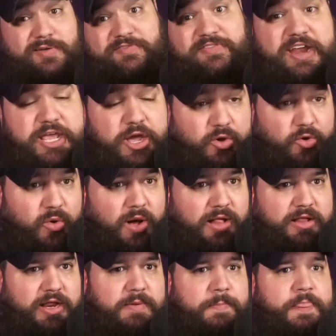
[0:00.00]
video
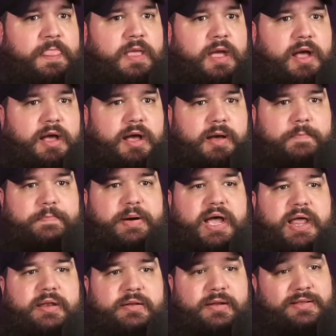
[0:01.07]
quality.
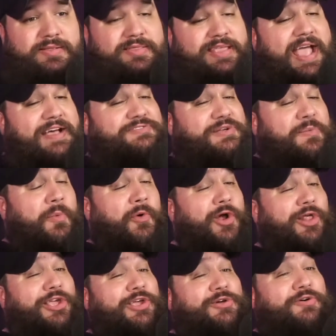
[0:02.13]
But They have some
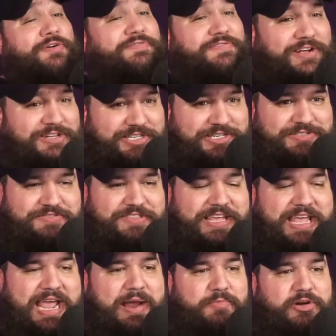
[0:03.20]
really cool filters for the
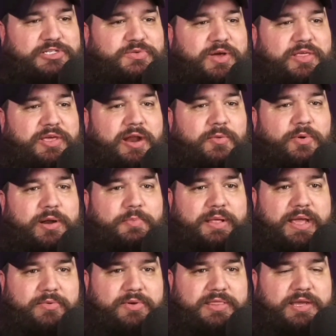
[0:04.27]
camera as well that I want to
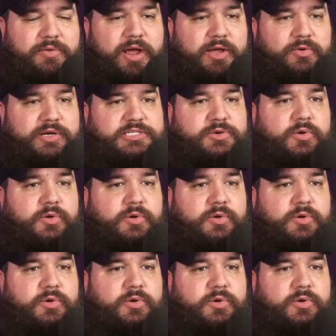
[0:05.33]
play with here right quick. So